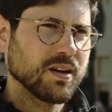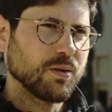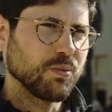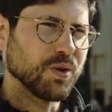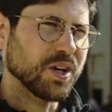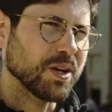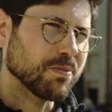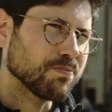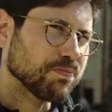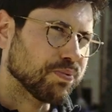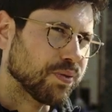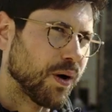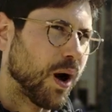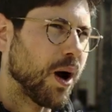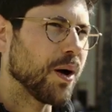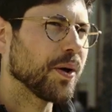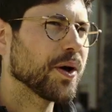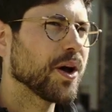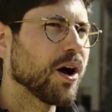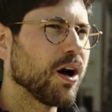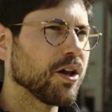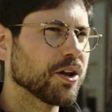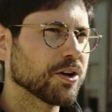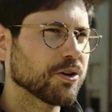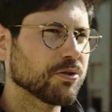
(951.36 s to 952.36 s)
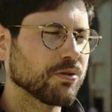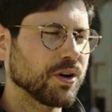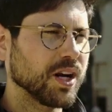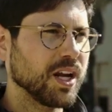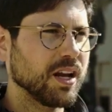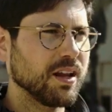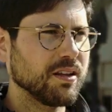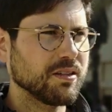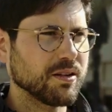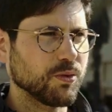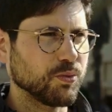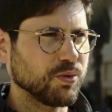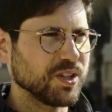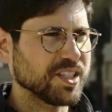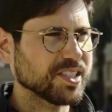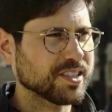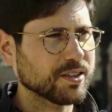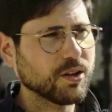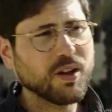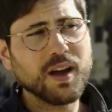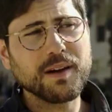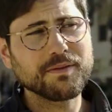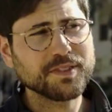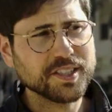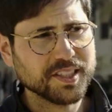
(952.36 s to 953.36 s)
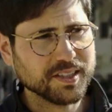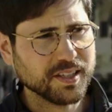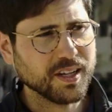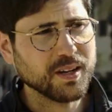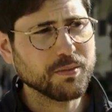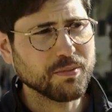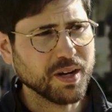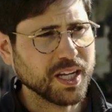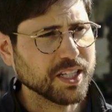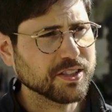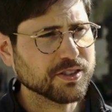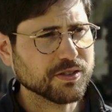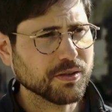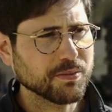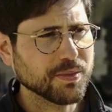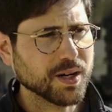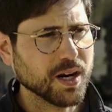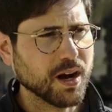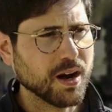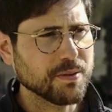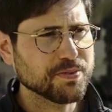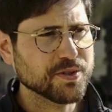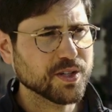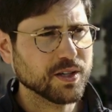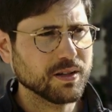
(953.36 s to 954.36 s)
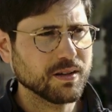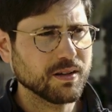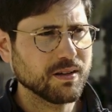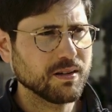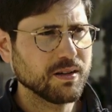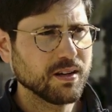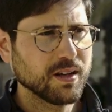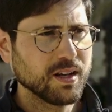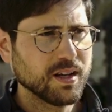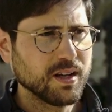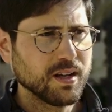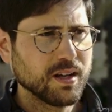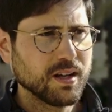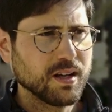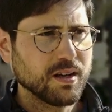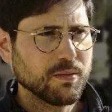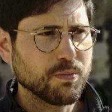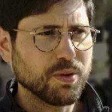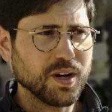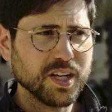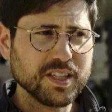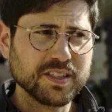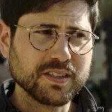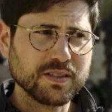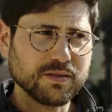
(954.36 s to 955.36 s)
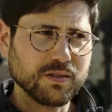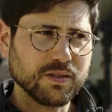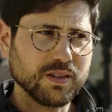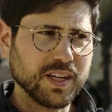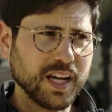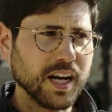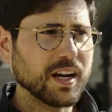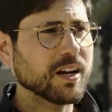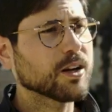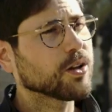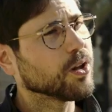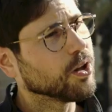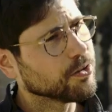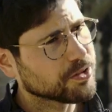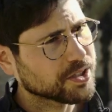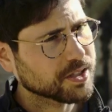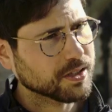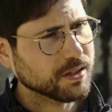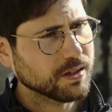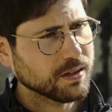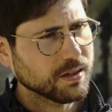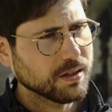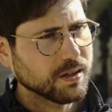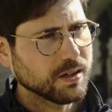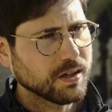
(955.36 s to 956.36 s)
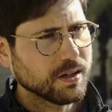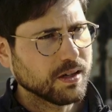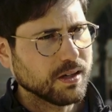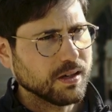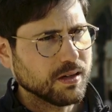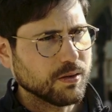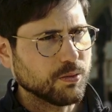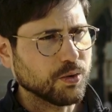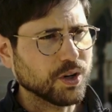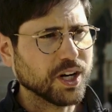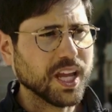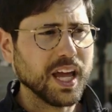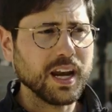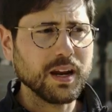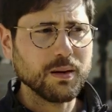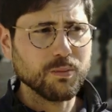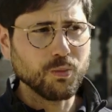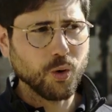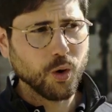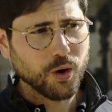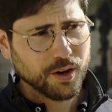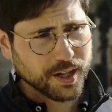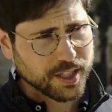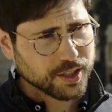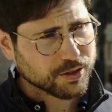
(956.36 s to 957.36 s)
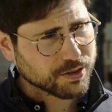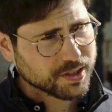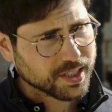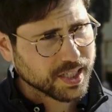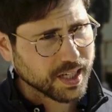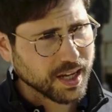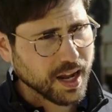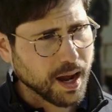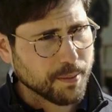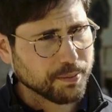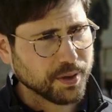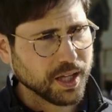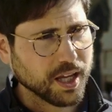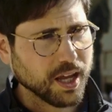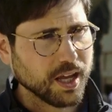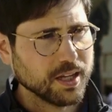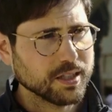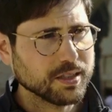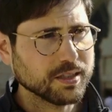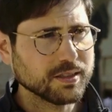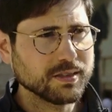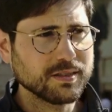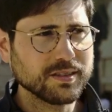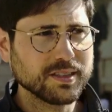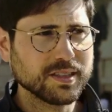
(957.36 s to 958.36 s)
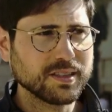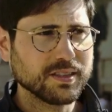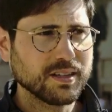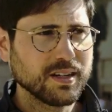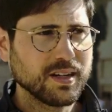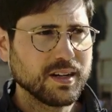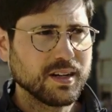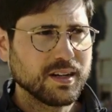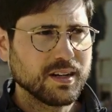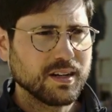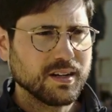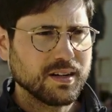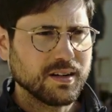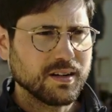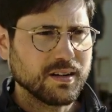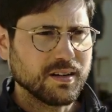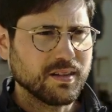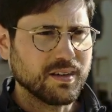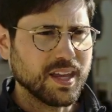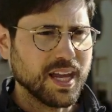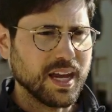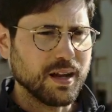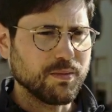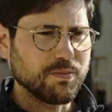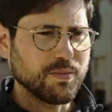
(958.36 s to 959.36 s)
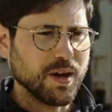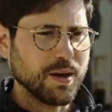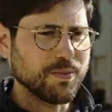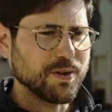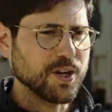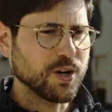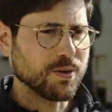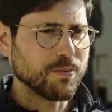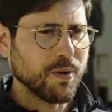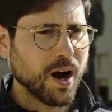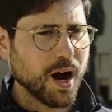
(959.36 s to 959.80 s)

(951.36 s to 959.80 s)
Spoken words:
we could probably all agree that we still haven't seen mainstream adoption, but it's getting closer. We're getting more interesting applications that maybe your